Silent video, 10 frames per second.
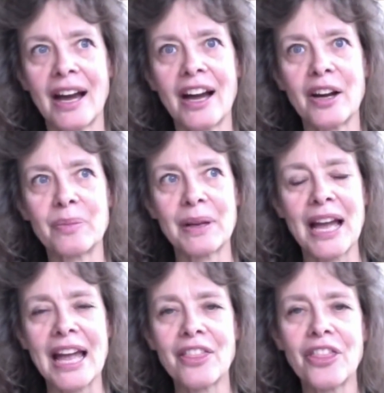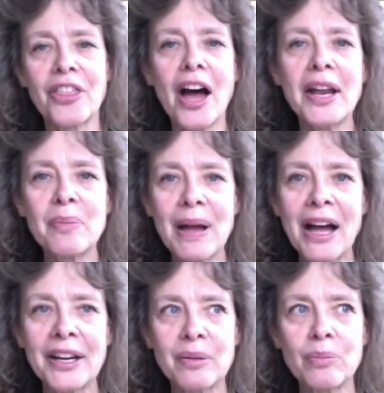and thought
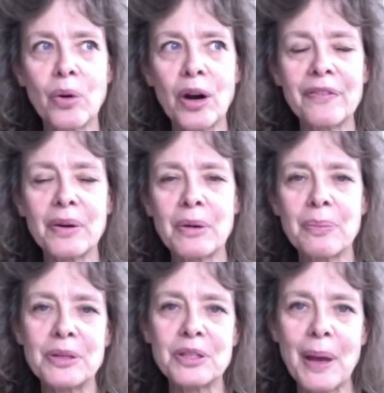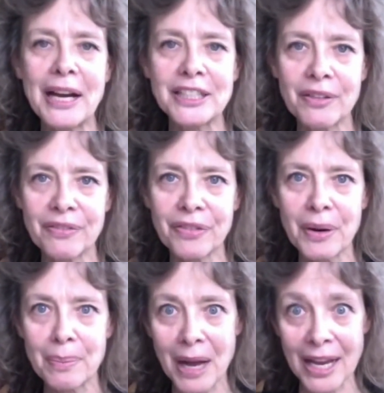about it more from a perspective
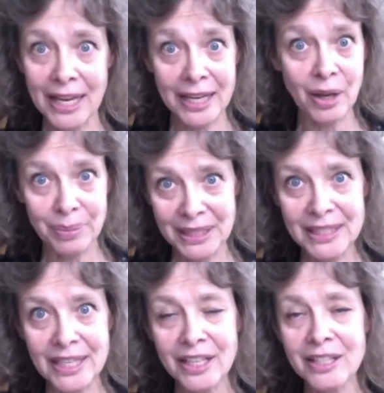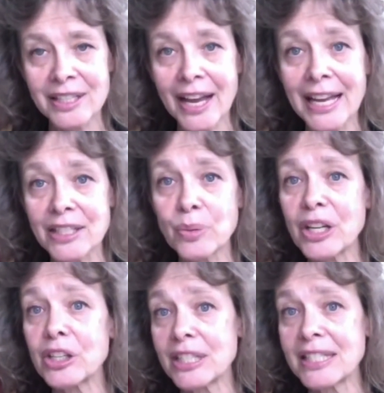from my NLP skills, I guess we
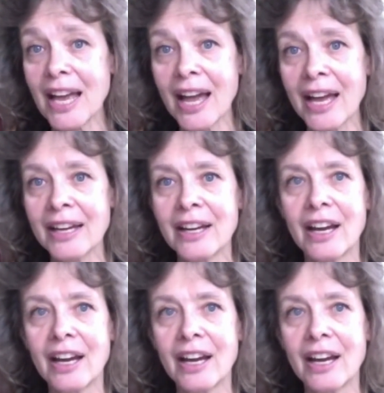could say,